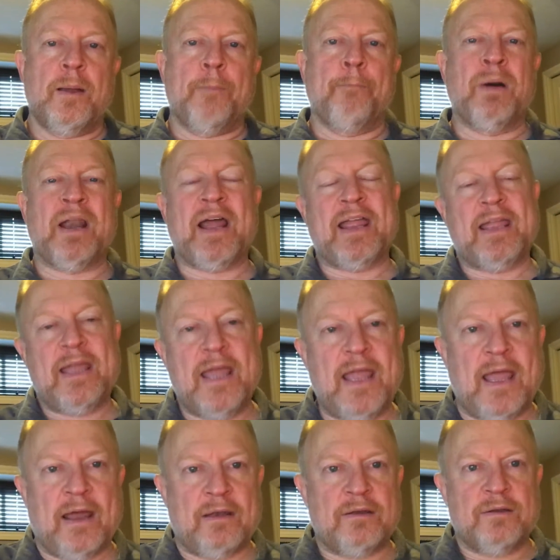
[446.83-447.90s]
But I
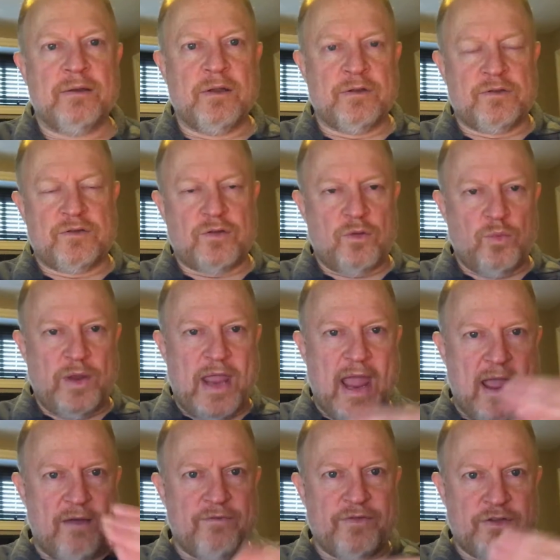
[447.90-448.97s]
can't. And so we
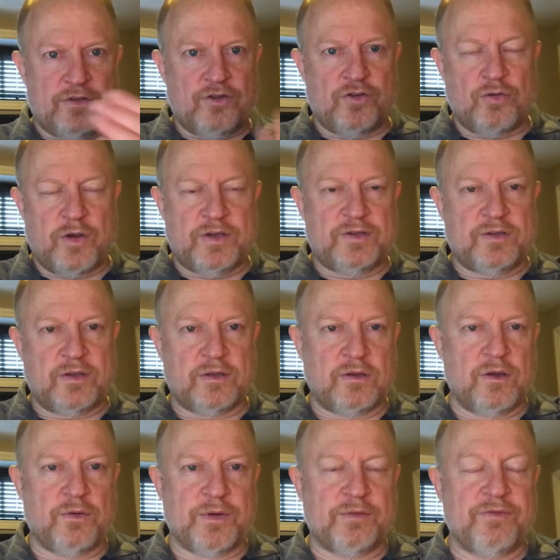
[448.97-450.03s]
have the choice then
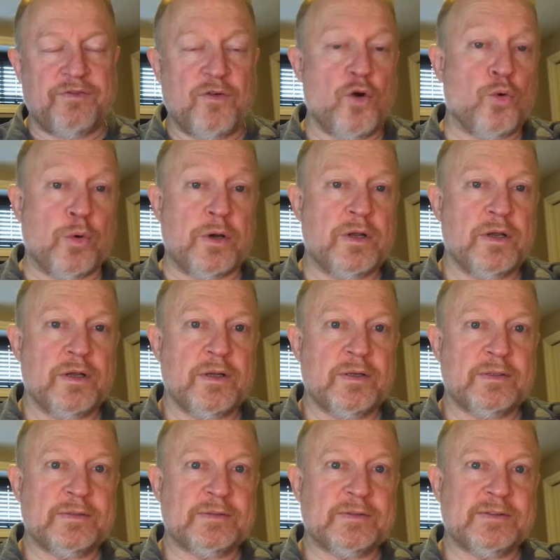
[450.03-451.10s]
going forward.
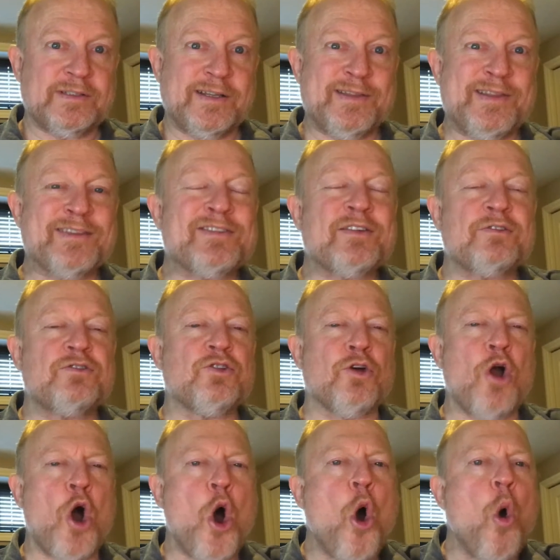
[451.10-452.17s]
And this is your
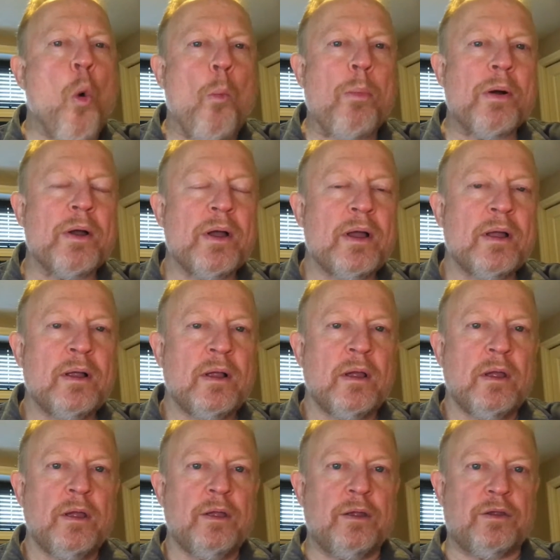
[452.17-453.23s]
hope
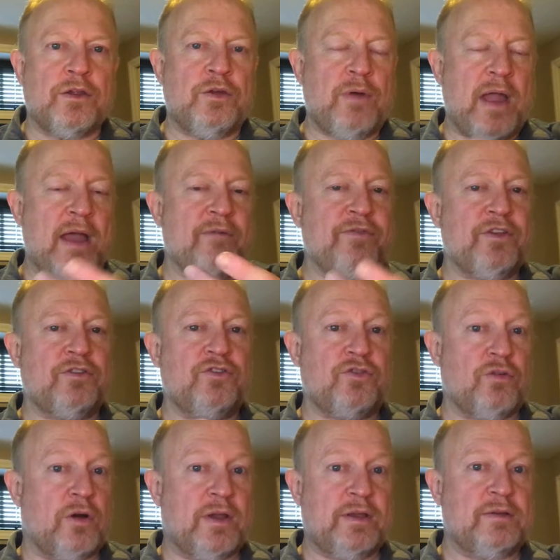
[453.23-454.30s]
you have the
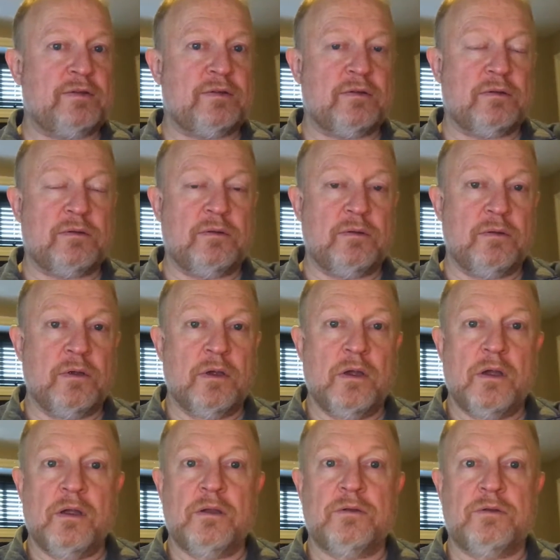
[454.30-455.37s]
choice
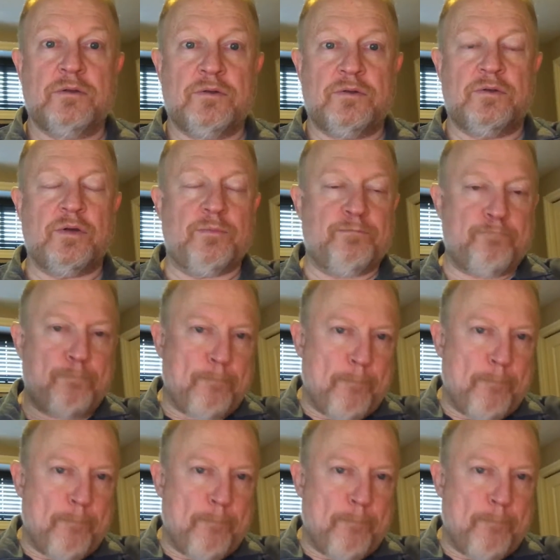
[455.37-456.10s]
to